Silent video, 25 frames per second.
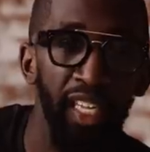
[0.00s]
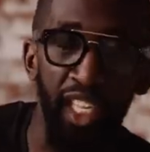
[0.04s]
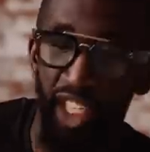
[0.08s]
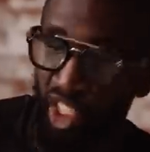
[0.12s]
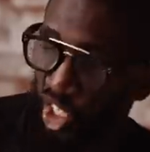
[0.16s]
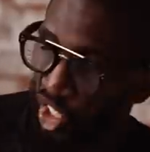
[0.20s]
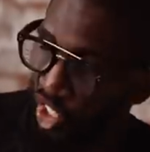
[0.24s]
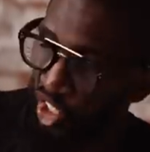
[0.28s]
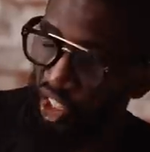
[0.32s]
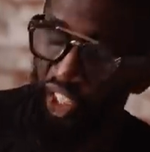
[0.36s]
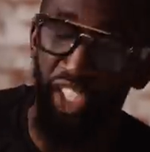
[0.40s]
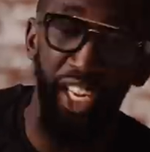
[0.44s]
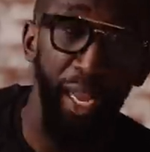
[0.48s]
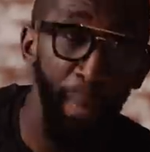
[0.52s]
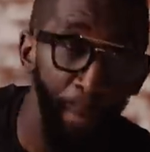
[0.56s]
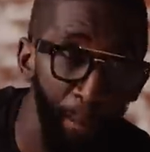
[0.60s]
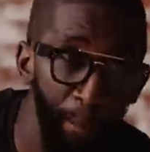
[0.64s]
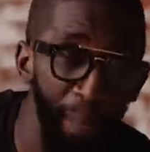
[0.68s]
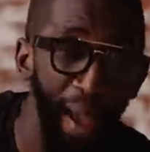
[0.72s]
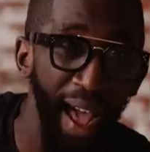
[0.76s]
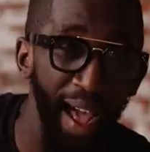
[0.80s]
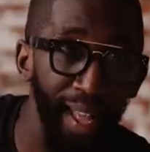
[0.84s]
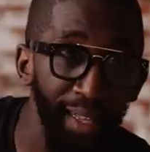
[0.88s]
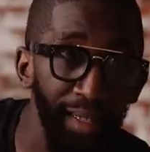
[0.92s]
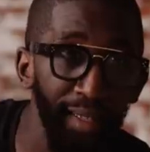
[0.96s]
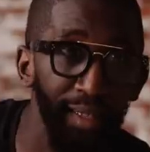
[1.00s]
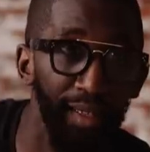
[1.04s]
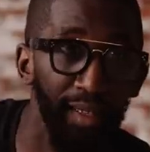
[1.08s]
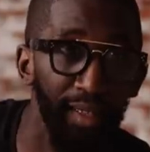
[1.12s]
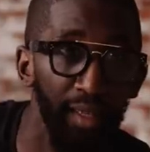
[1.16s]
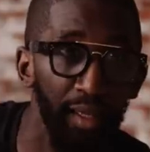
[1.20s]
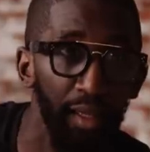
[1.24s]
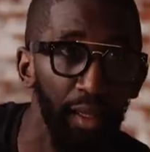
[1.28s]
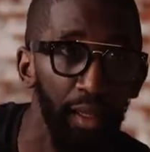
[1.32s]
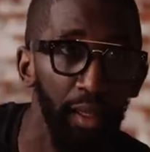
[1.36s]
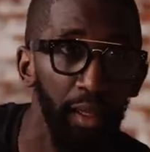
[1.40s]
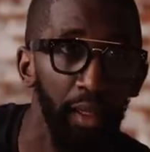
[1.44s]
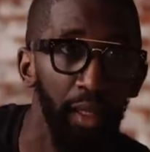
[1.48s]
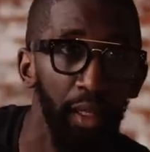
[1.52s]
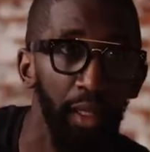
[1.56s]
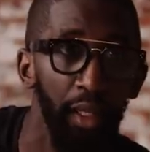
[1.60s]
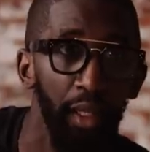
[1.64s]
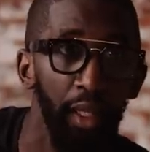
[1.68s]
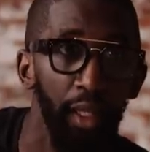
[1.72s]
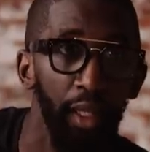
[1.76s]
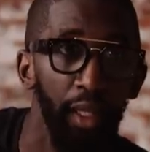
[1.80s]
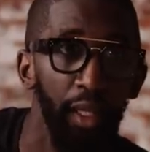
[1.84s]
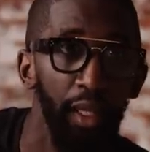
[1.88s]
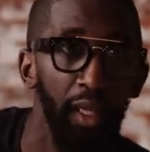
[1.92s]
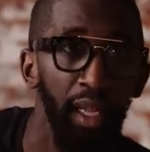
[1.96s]
shin pads,
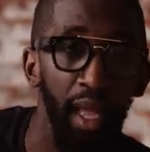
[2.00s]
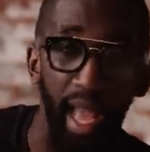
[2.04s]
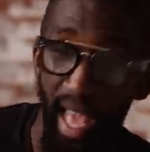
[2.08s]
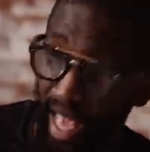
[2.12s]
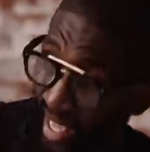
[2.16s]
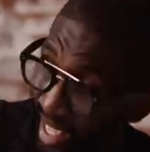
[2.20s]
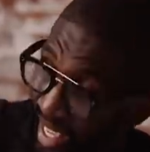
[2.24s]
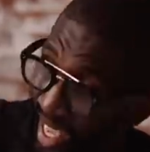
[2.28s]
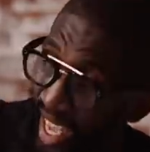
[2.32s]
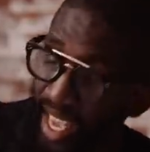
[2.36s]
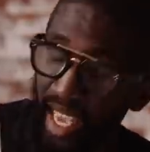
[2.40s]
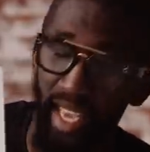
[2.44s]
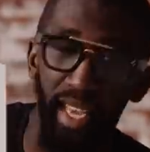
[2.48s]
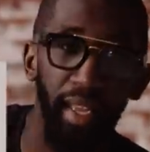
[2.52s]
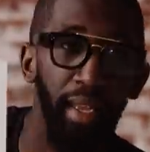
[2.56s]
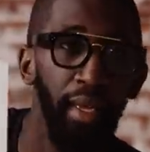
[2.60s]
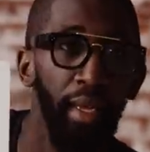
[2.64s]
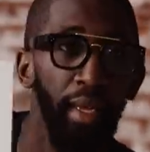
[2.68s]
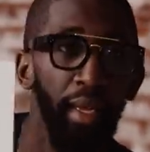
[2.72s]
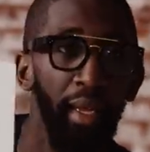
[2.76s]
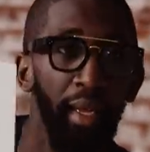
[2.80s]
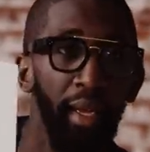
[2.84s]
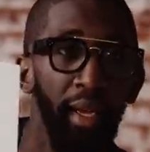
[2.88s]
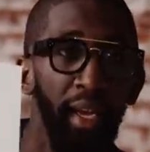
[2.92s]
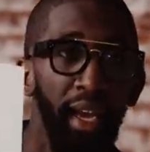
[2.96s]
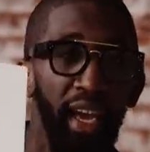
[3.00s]
a kit,